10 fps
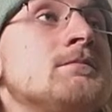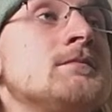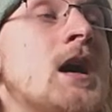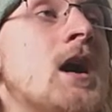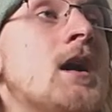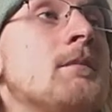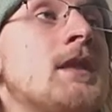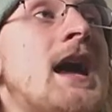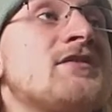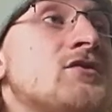
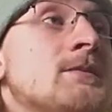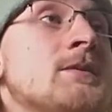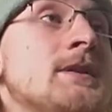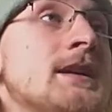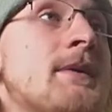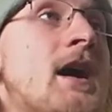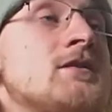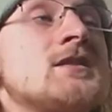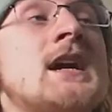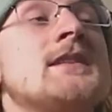live stream to be
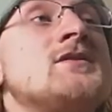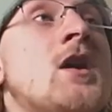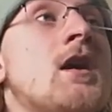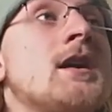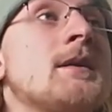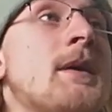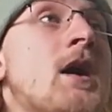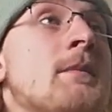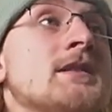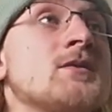about, just kind of talking
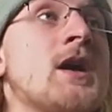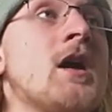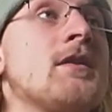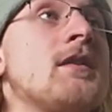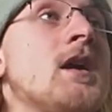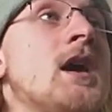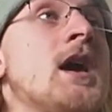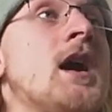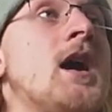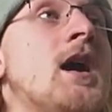about mental health
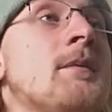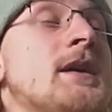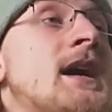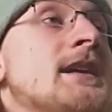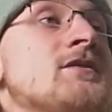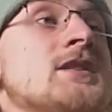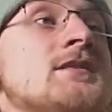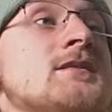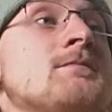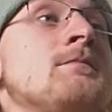and kind of
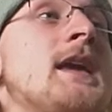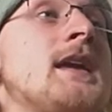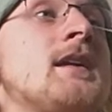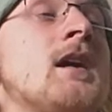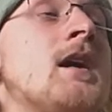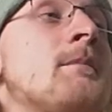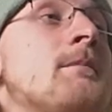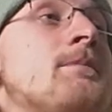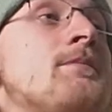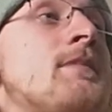just
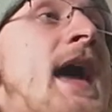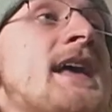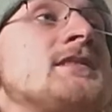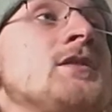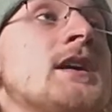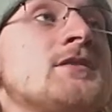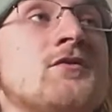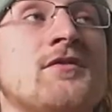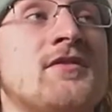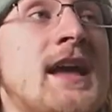asking you guys to
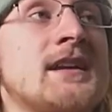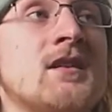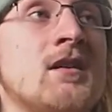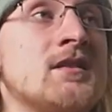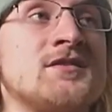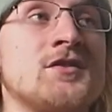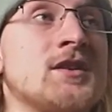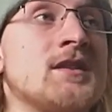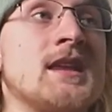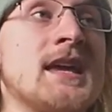reflect on
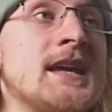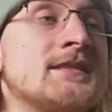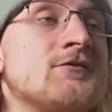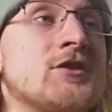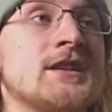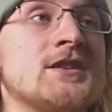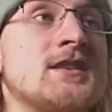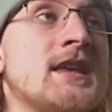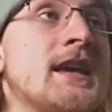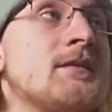certain things and really
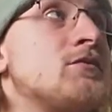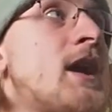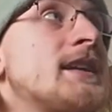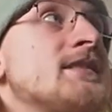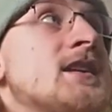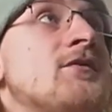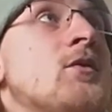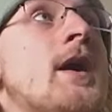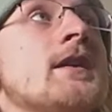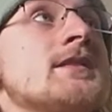just think and practice
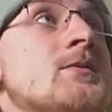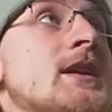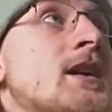self-awareness when it